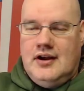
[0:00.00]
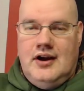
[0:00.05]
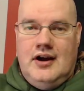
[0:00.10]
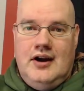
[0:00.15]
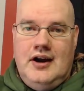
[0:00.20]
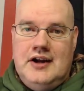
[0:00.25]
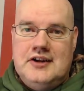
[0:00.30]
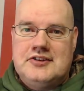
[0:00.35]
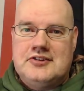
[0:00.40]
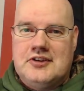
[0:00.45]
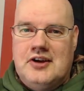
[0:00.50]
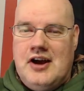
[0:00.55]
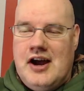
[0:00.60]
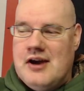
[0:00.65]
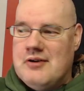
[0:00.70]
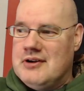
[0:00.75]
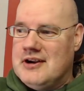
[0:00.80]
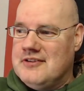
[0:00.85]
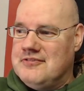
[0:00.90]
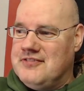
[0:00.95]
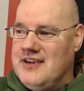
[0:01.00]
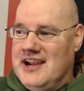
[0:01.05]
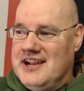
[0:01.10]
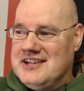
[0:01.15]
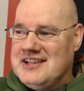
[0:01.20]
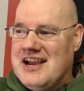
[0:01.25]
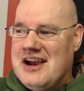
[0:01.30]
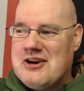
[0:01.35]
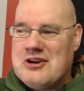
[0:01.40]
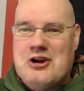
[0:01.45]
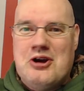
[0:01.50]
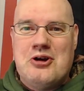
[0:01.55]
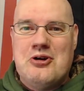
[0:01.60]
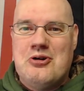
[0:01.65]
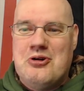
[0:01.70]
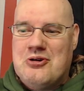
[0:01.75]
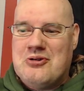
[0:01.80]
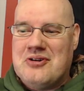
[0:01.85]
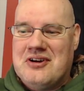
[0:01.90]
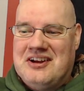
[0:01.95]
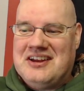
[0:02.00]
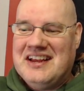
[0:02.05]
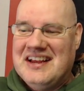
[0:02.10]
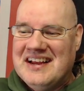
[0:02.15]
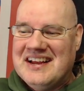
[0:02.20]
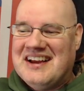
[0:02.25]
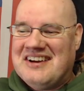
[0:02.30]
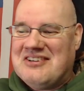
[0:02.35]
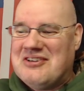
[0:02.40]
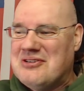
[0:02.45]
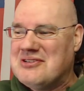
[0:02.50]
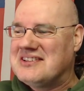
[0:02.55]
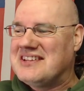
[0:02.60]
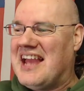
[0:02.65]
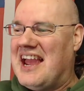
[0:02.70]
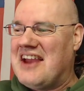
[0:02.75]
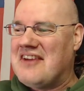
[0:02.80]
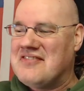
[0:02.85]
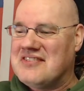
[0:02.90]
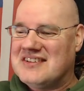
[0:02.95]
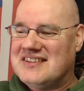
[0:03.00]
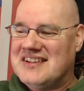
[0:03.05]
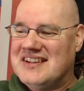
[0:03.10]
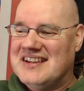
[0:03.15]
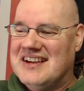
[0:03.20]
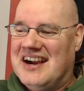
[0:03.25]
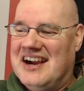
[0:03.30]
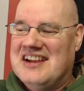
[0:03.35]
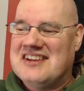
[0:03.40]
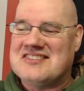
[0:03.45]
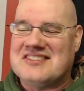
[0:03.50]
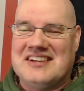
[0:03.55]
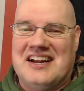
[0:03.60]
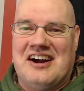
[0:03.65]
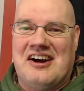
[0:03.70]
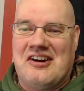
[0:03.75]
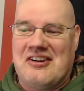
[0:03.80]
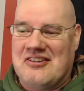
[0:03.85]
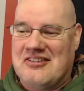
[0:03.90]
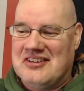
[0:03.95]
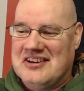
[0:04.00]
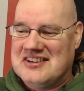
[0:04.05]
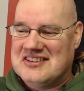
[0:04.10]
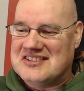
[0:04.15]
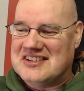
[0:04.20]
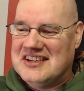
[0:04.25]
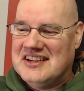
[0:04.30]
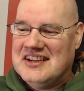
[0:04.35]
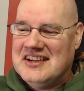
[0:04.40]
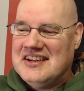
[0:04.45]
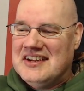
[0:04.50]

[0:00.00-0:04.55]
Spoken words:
Alright, so I want to find out who David D. Eisenhower is.